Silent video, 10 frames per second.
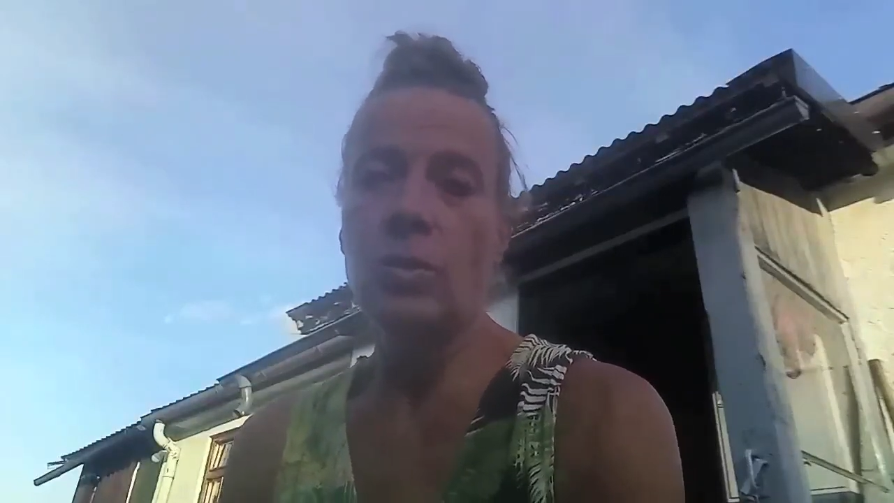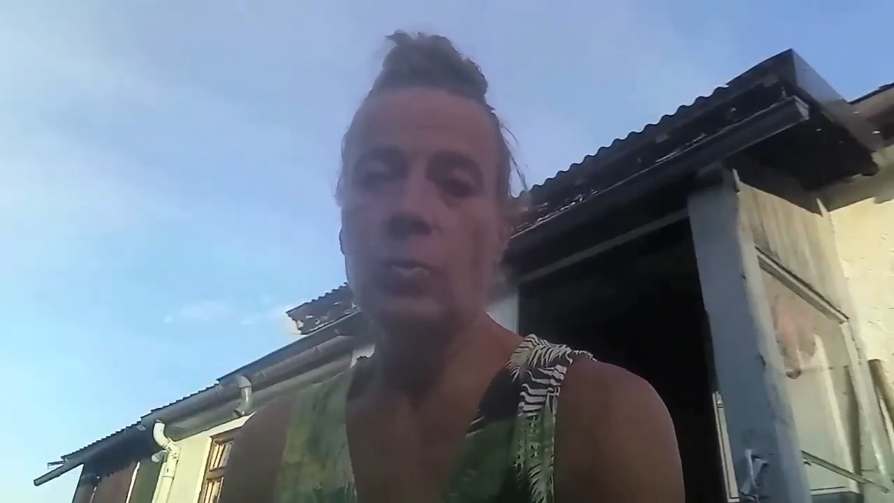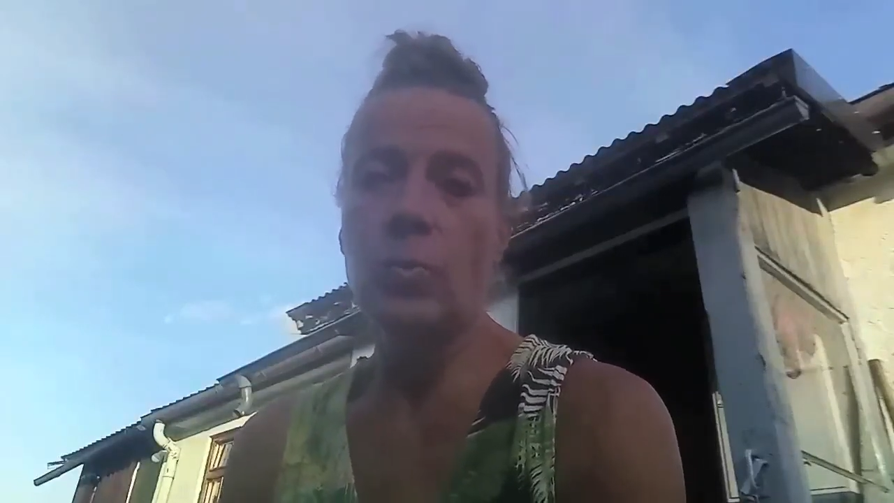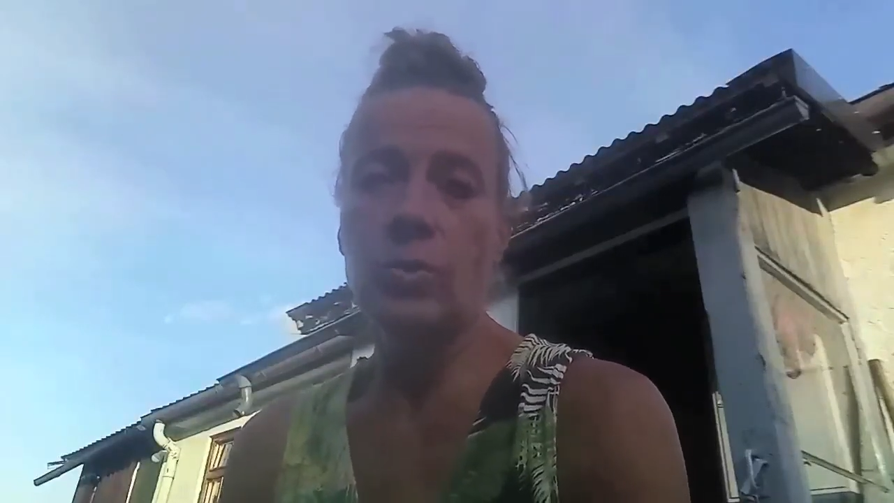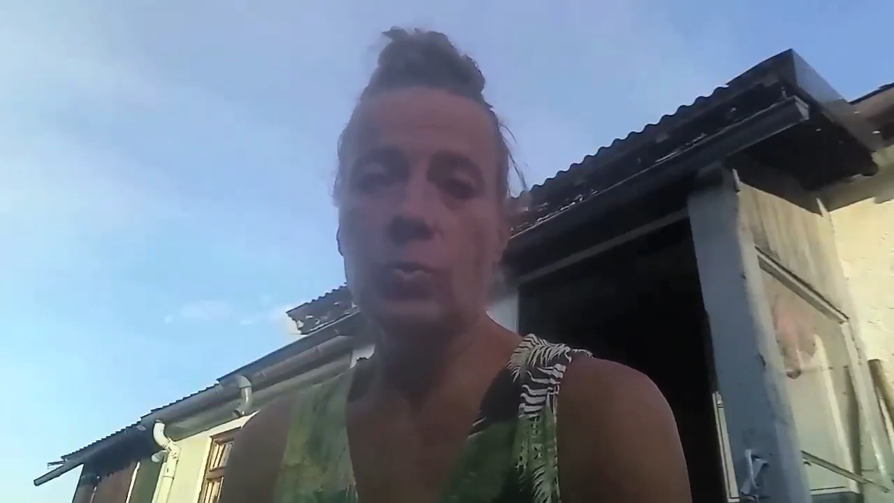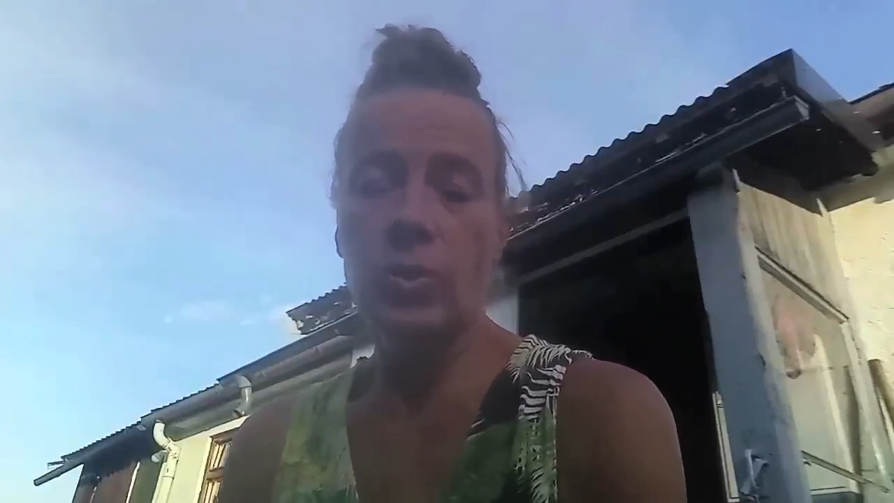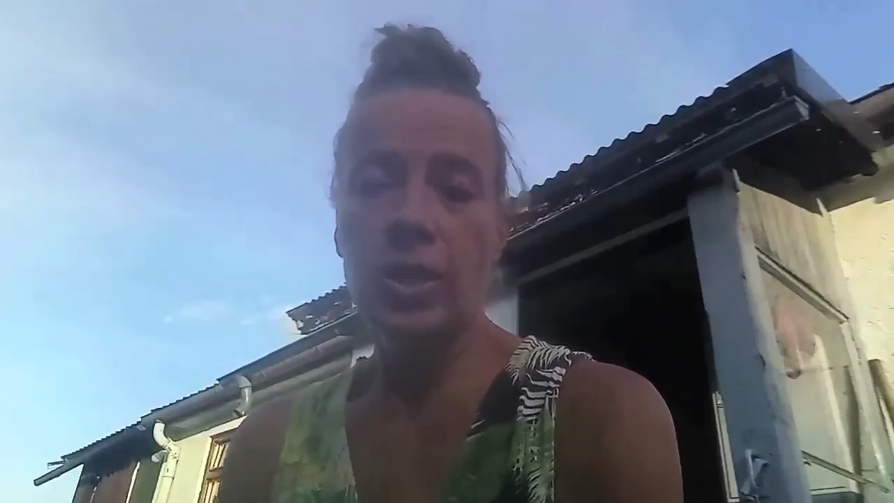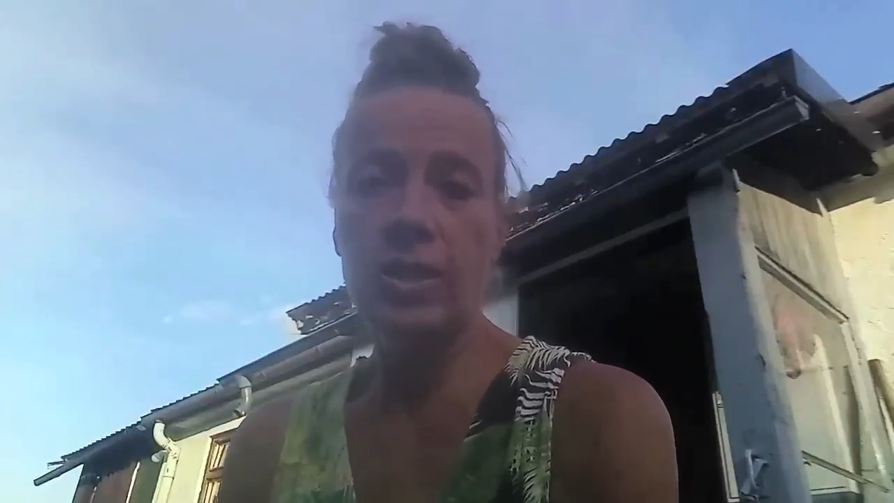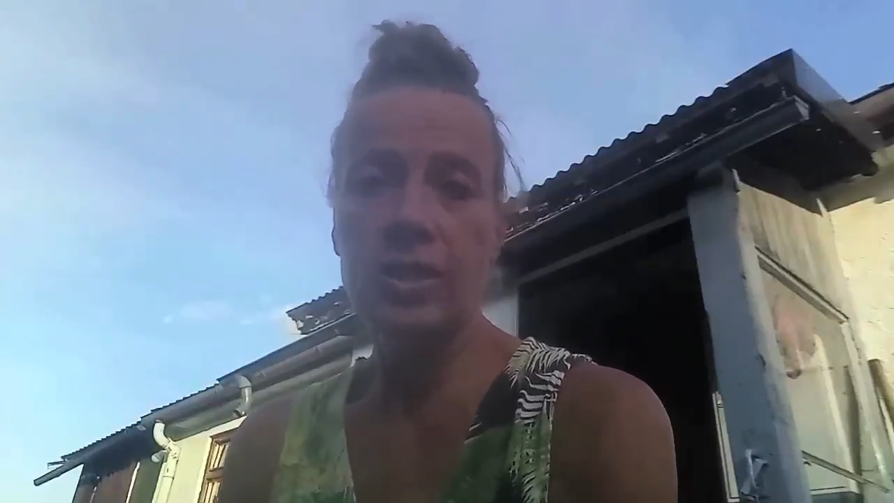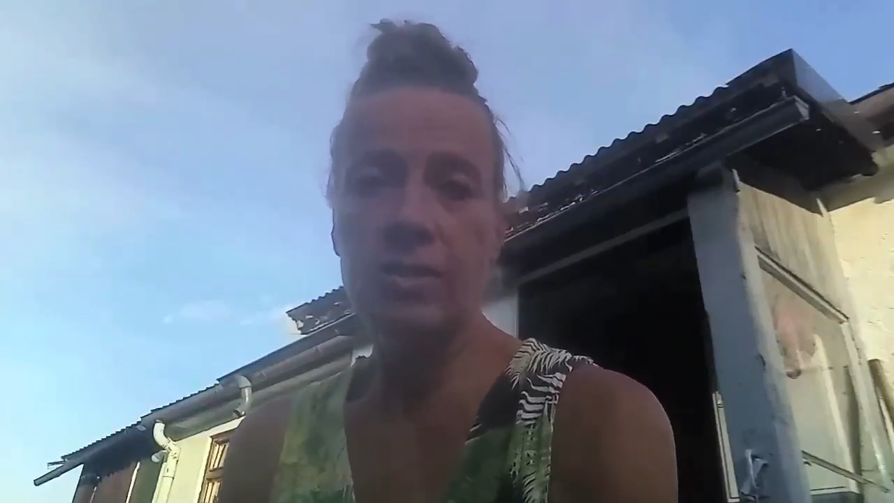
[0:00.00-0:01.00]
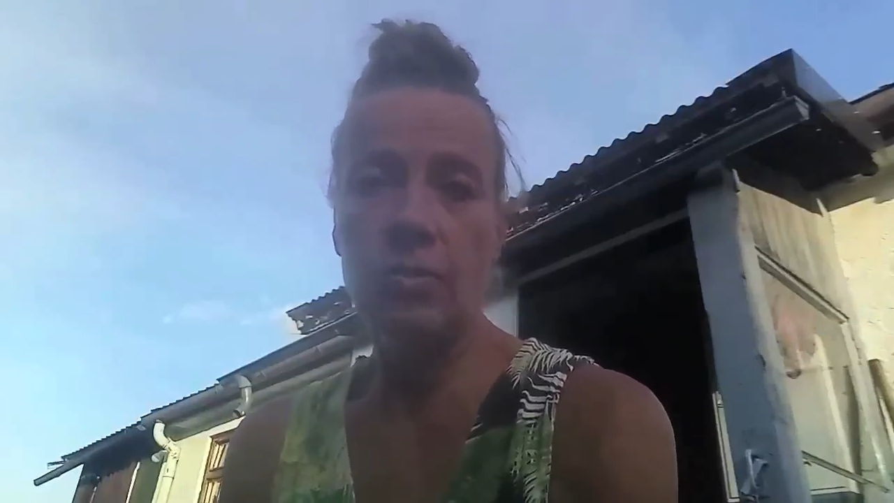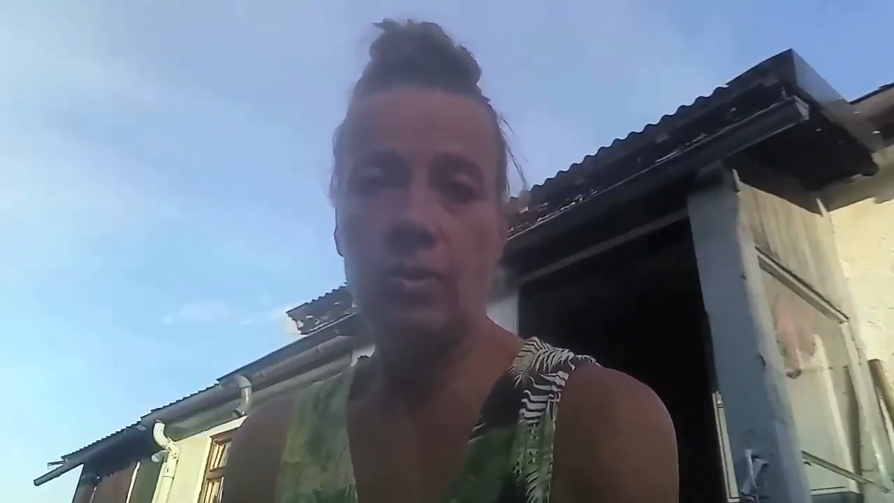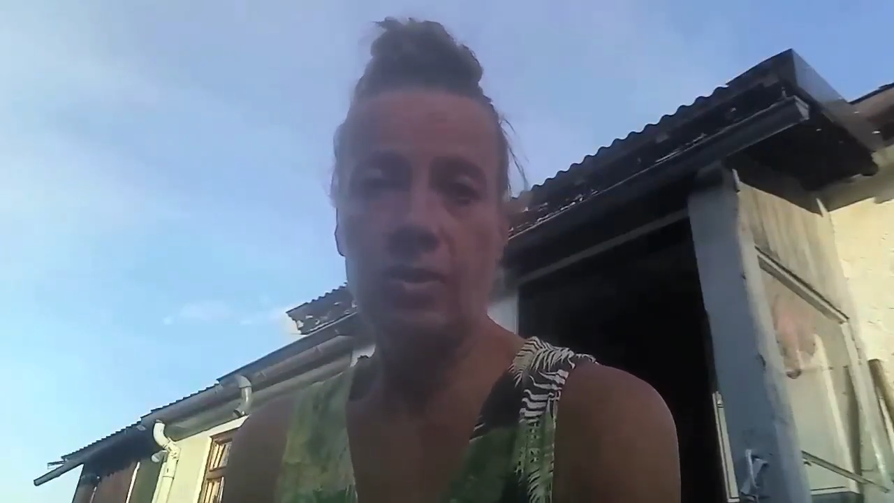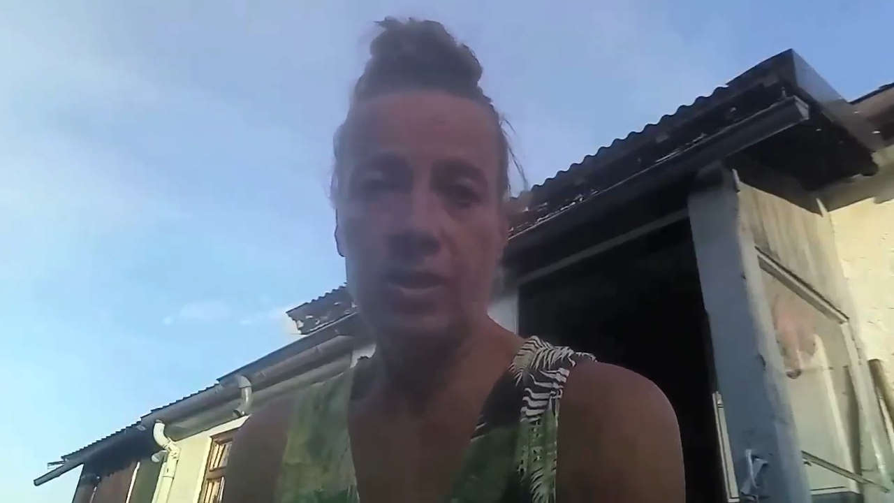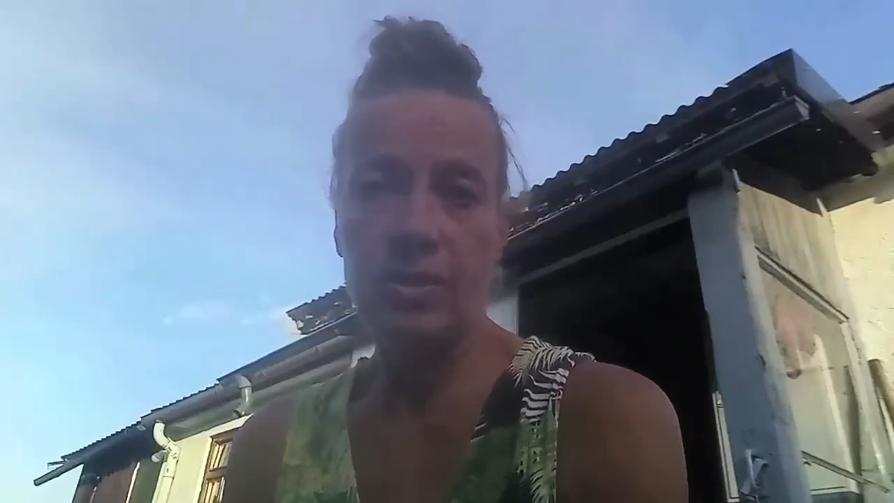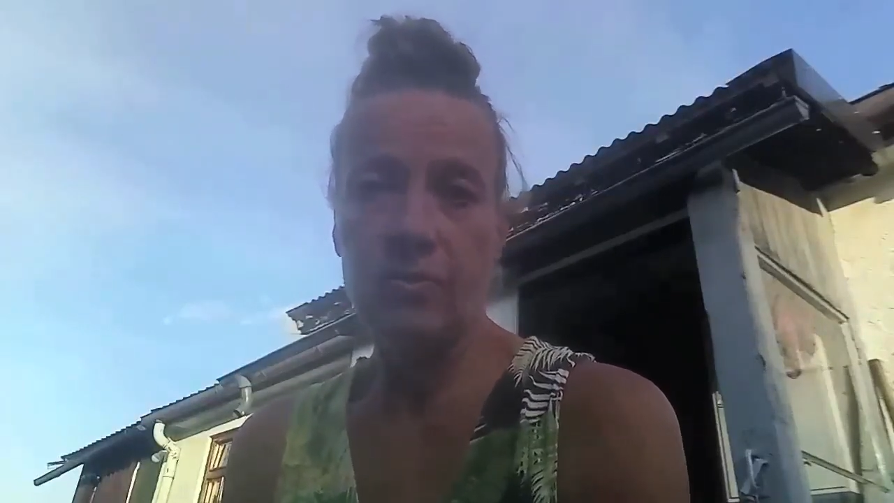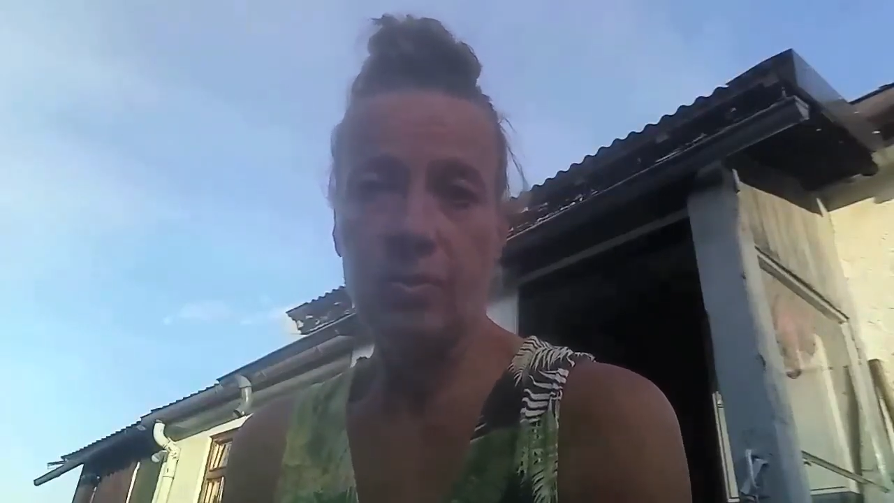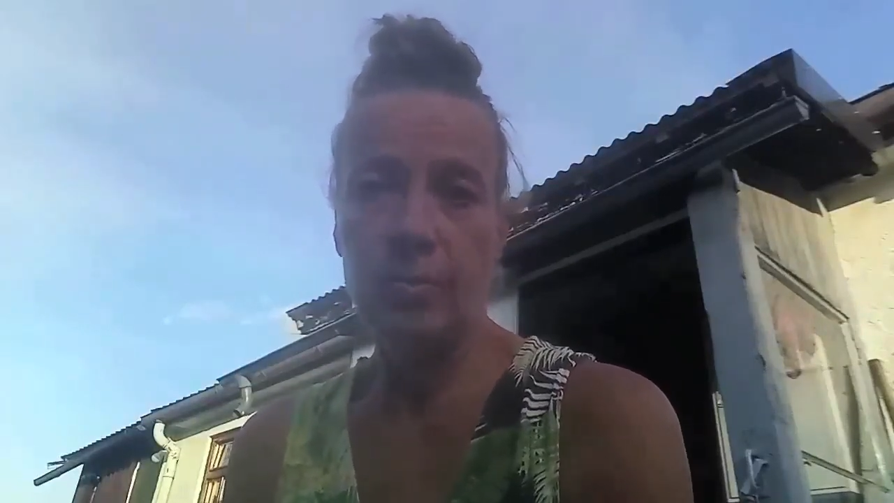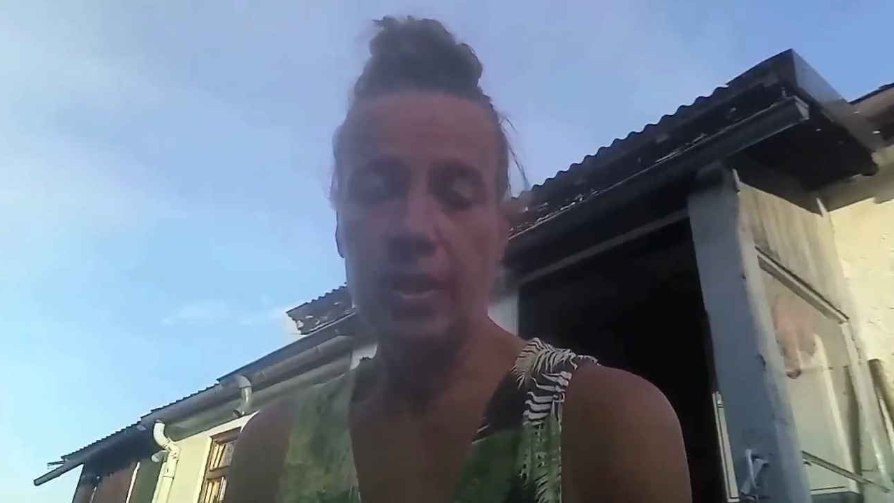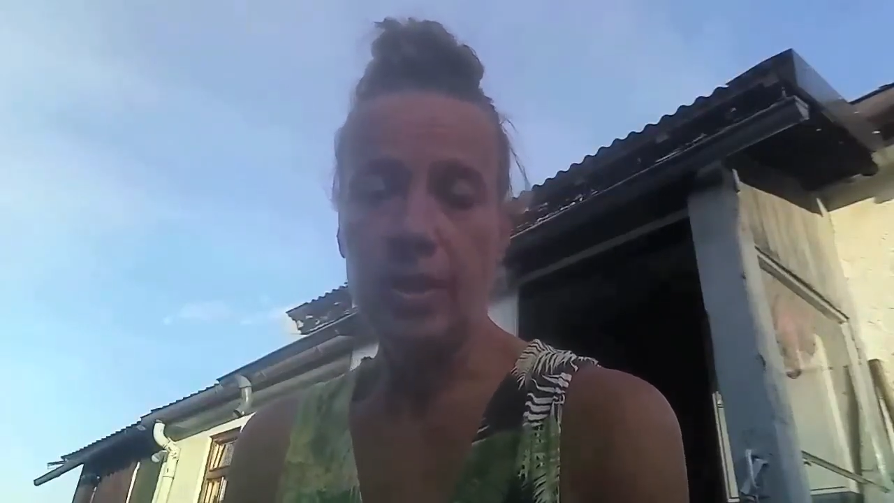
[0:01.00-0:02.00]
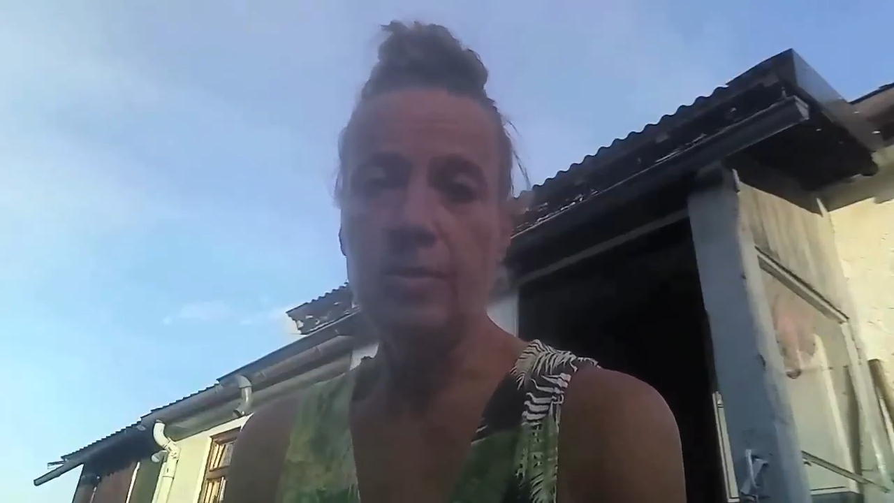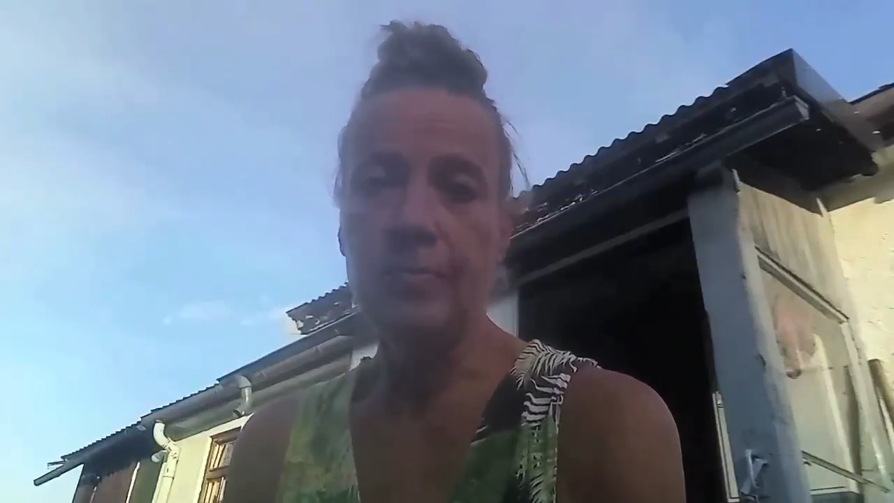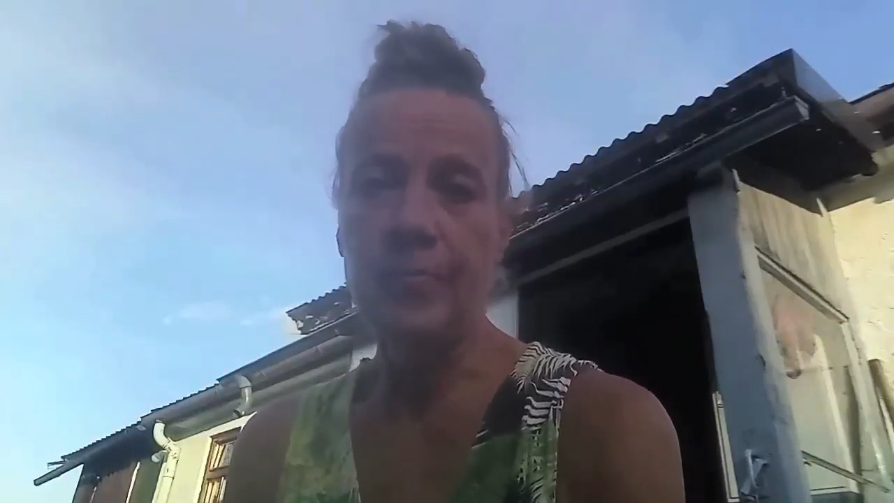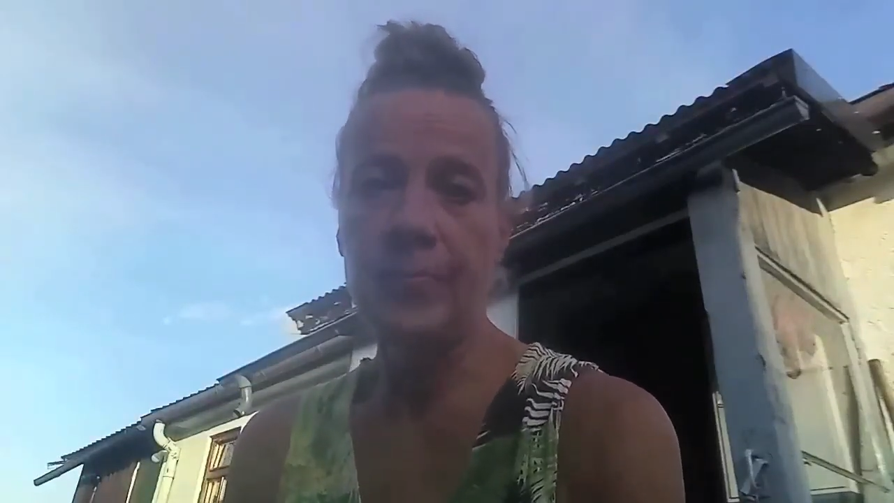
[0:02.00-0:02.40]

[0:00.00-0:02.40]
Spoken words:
what is all this for me.